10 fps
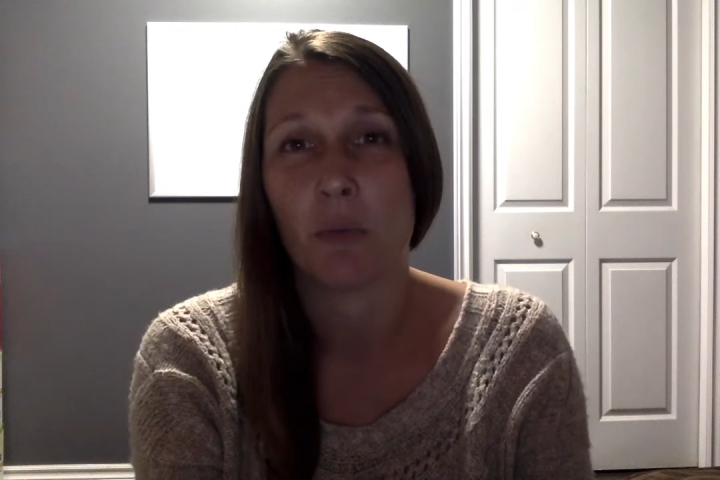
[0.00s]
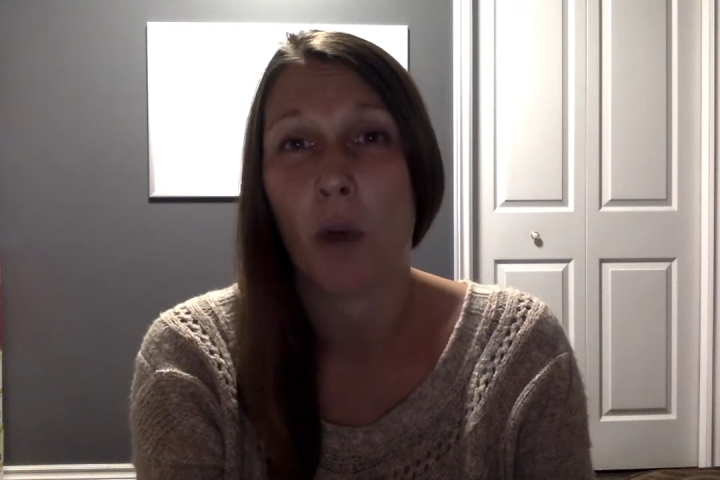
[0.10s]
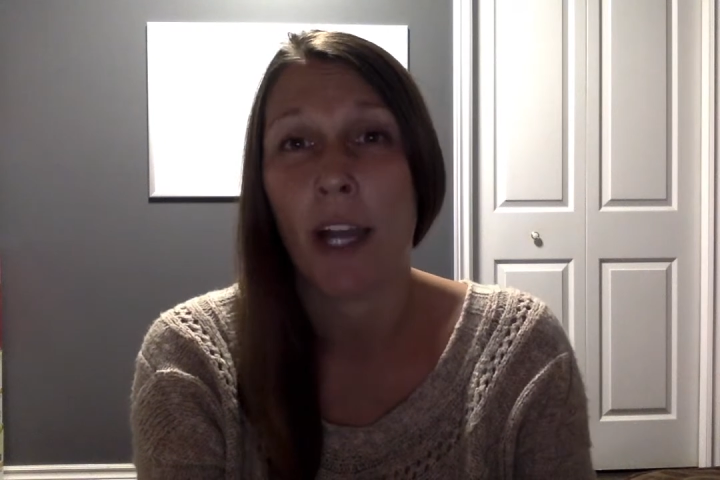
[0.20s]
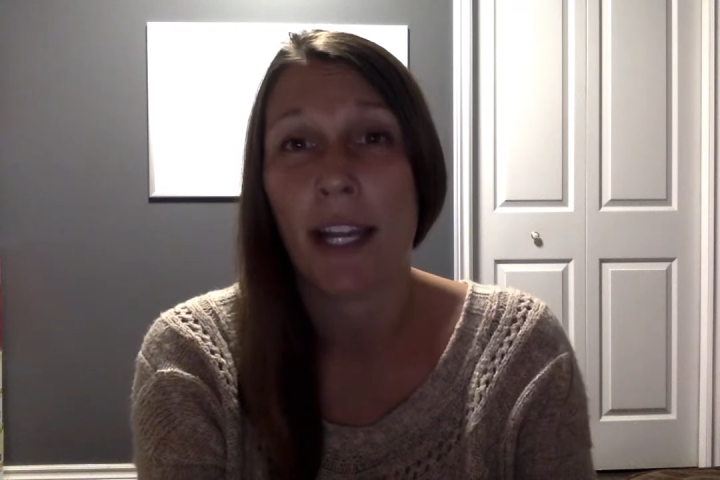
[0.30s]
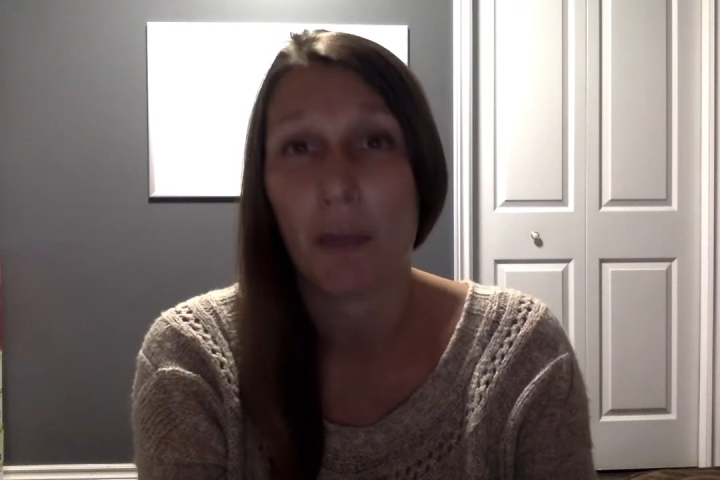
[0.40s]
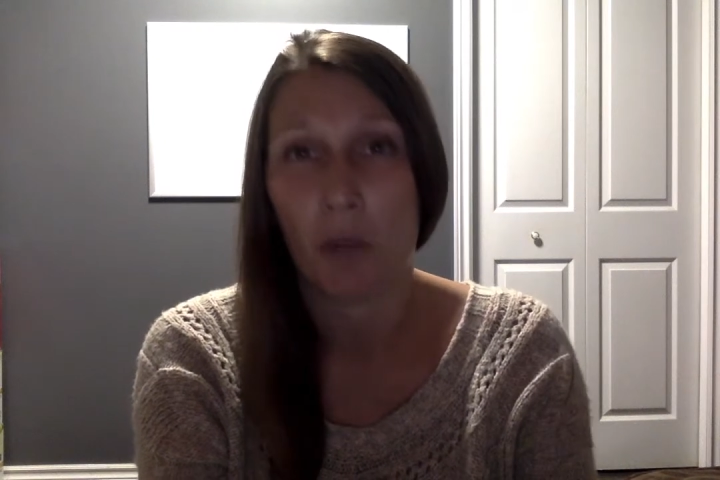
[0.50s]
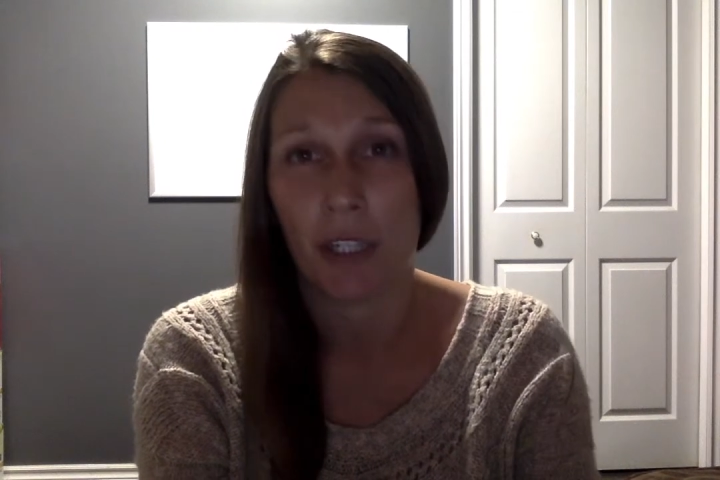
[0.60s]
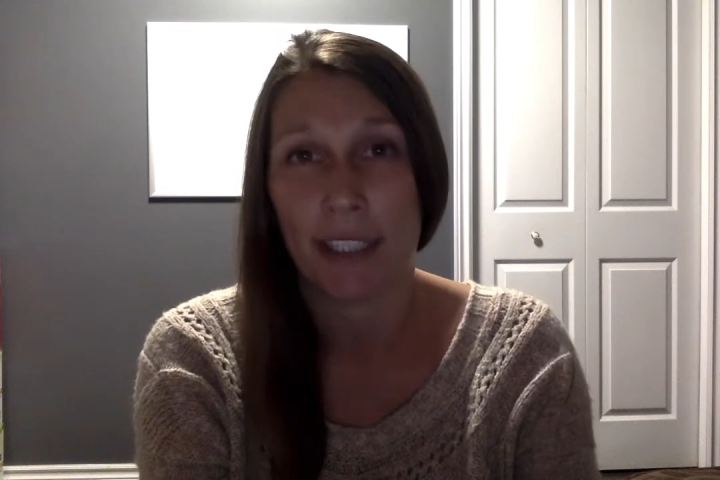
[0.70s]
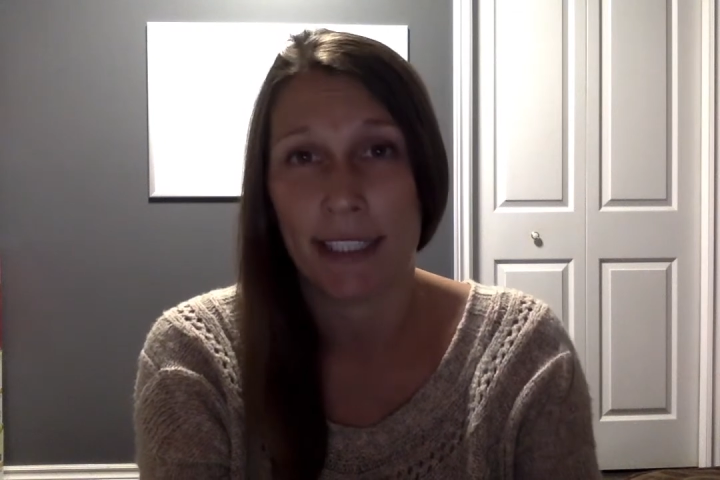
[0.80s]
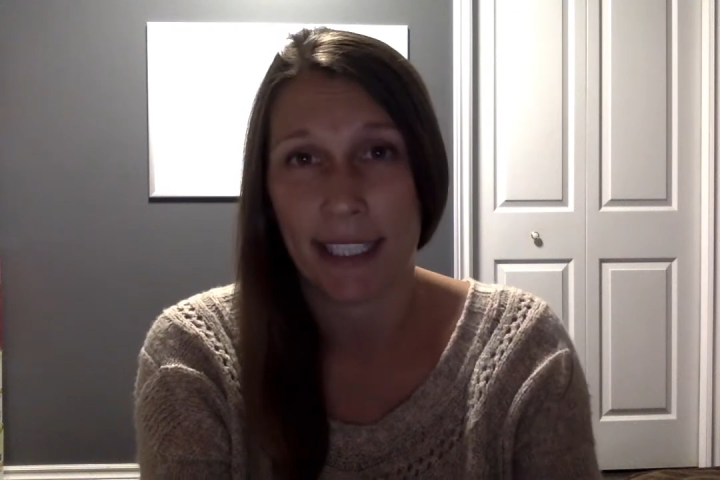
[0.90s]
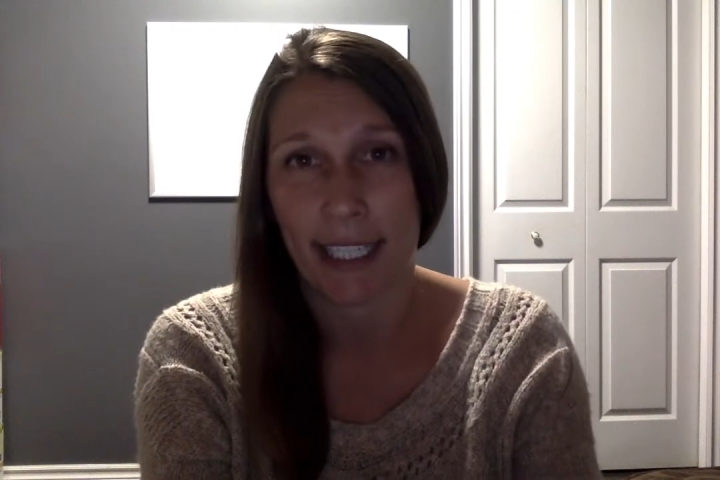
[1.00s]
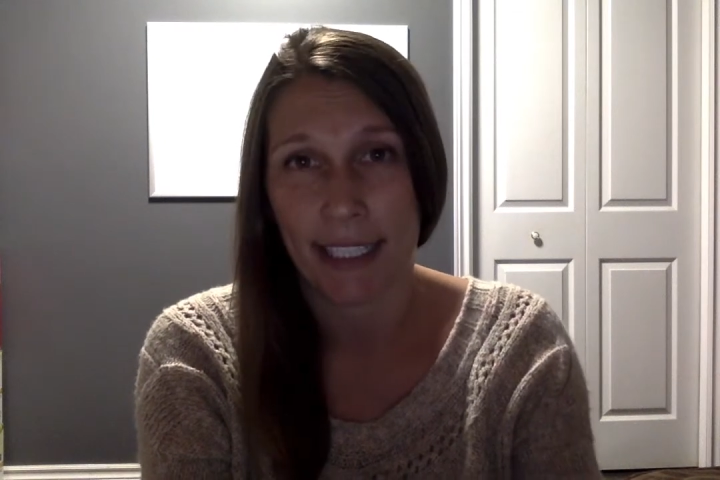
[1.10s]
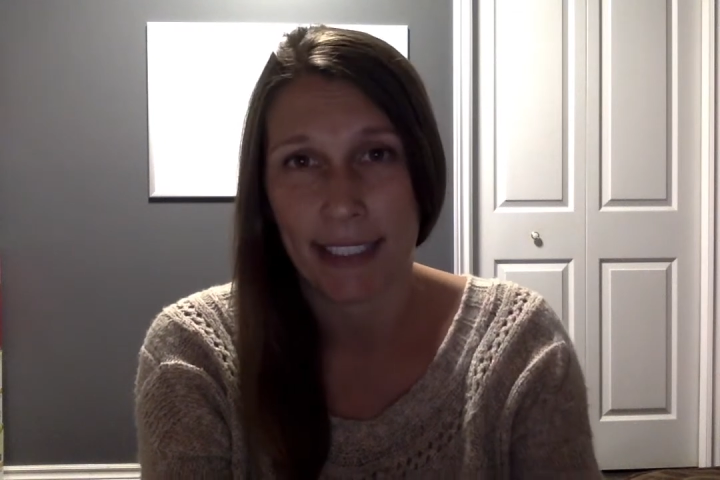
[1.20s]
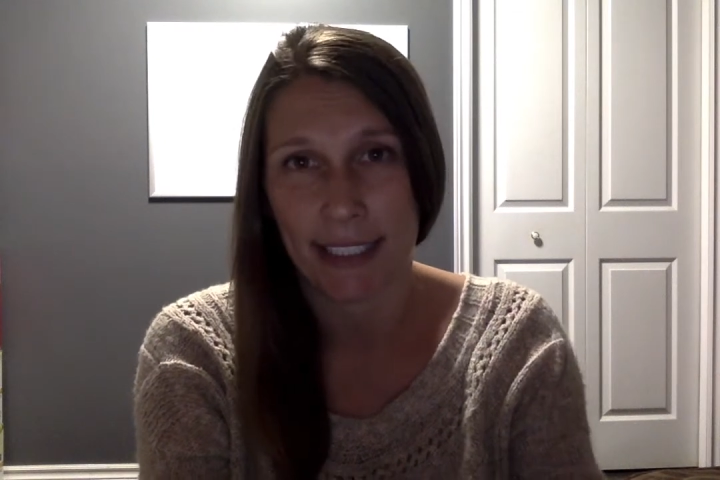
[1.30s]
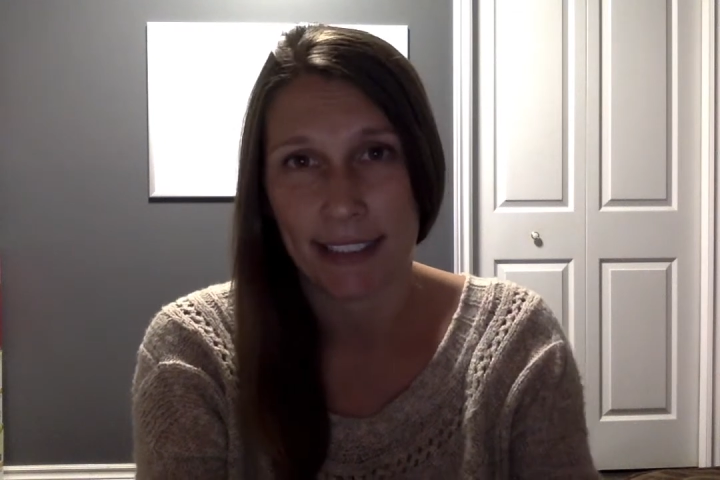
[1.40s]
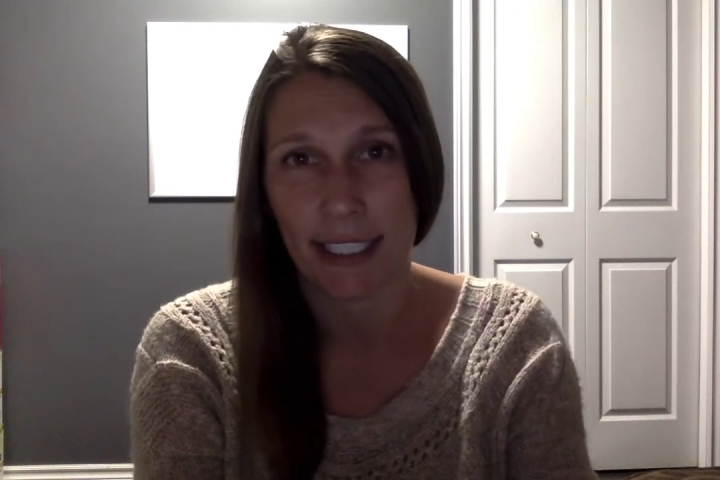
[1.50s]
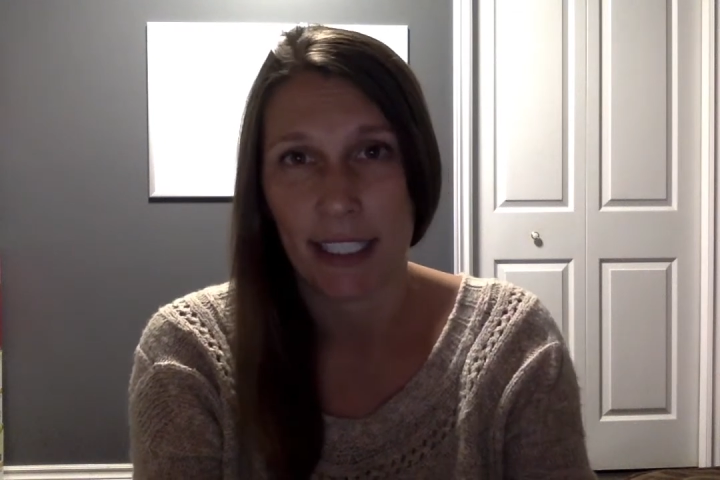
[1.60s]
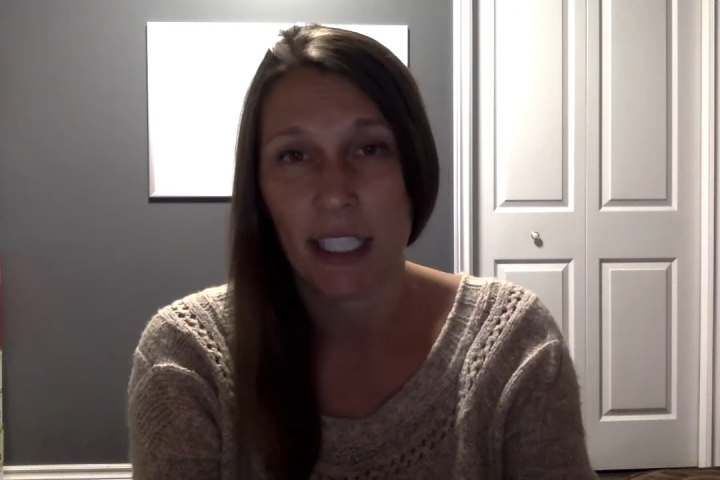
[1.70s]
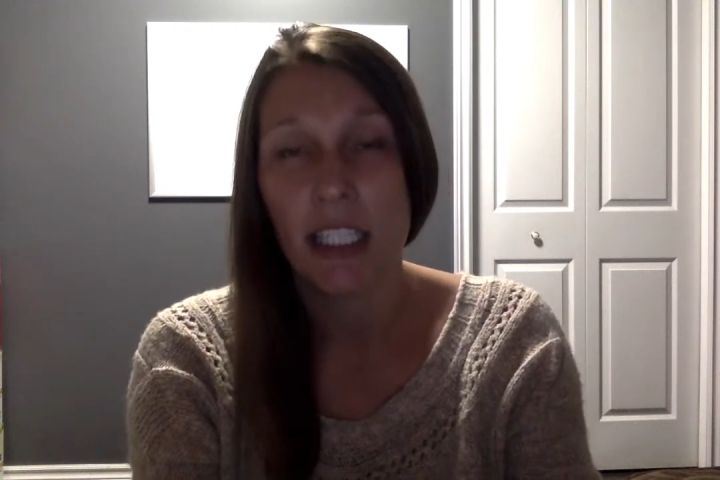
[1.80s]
why I wanted DNA testing,